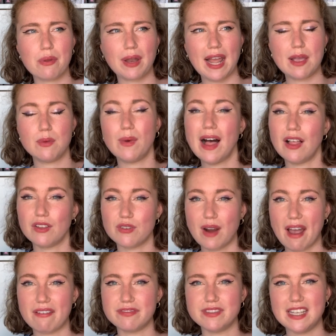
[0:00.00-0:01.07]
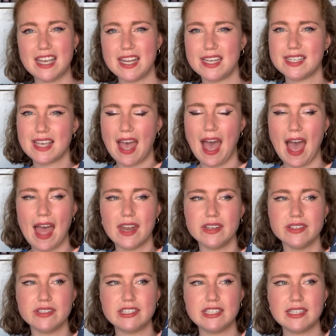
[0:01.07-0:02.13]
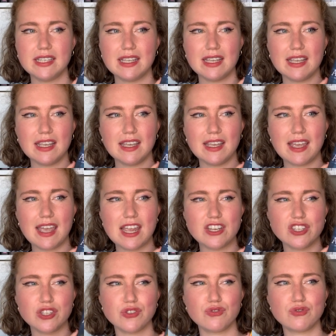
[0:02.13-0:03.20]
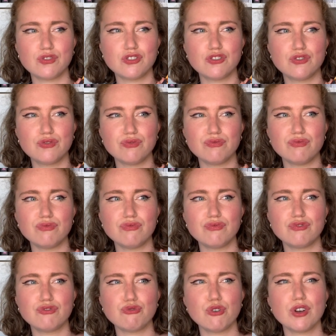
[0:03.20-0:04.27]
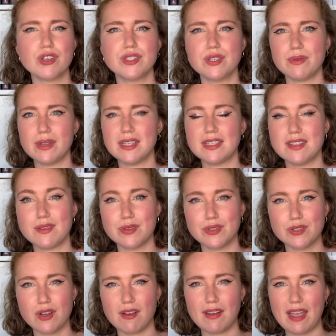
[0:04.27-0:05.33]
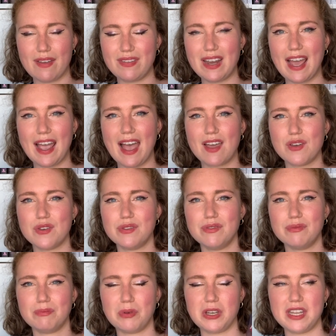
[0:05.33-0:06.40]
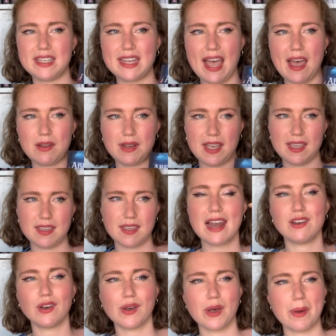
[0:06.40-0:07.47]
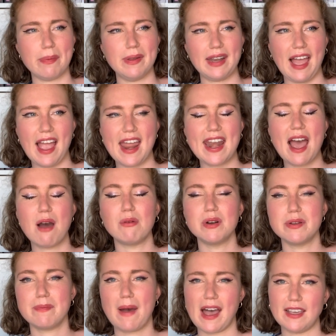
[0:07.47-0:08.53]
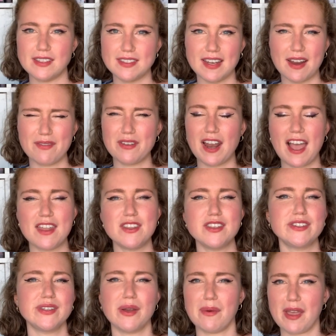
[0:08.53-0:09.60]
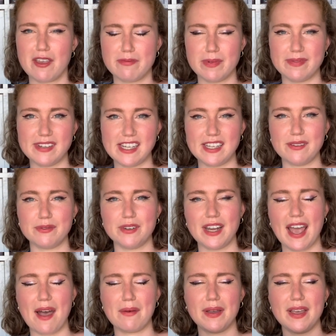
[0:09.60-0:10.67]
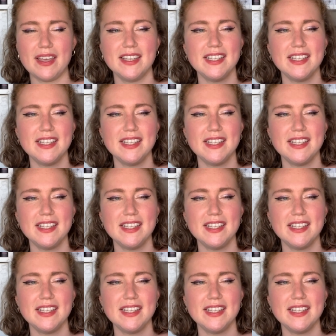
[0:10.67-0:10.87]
like well crafted, and it just draws you into the story. I feel like I couldn't put it down. Like I look up and like an hour would have passed, and I feel like there's no way I've been reading for an hour.